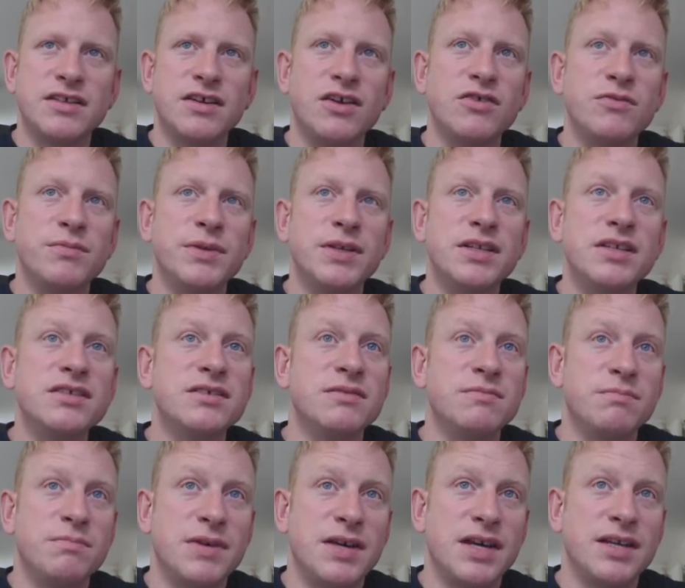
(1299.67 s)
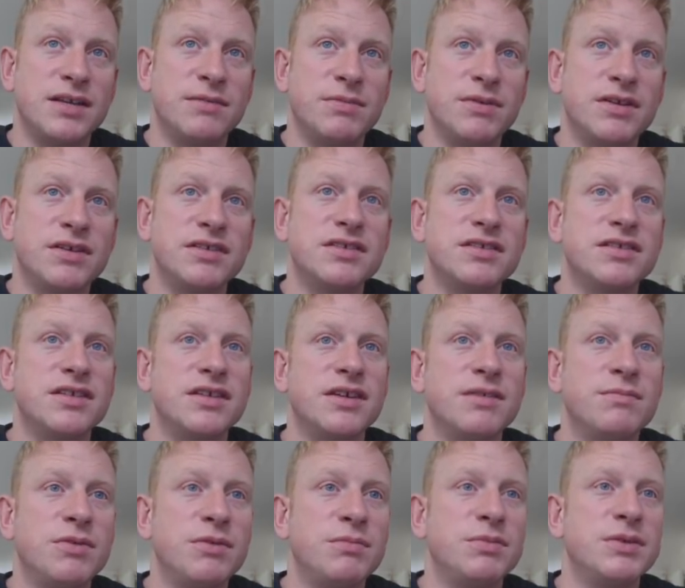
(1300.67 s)
I hope he doesn't pay, because he'll
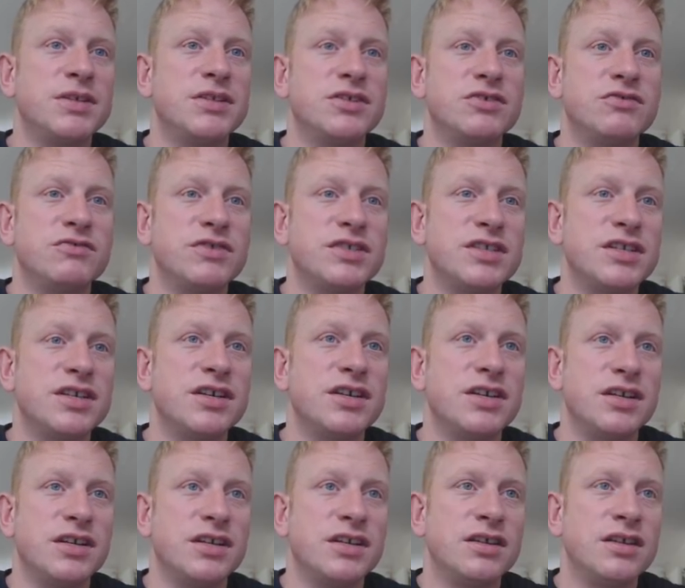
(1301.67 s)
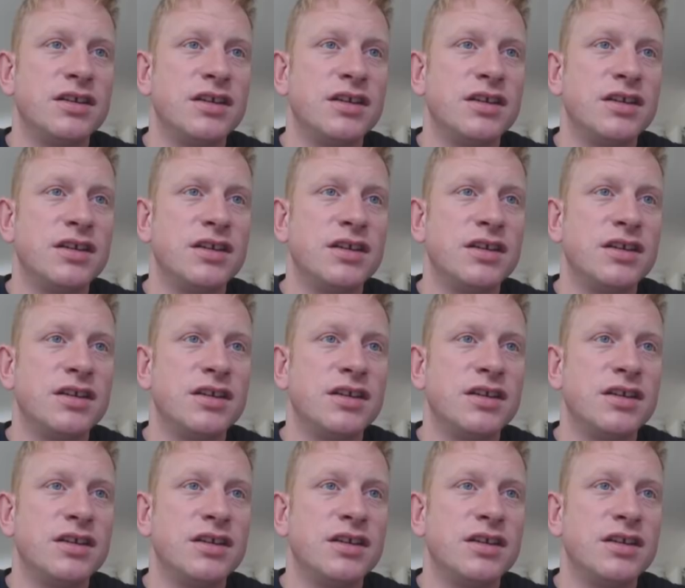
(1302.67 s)
probably just return it.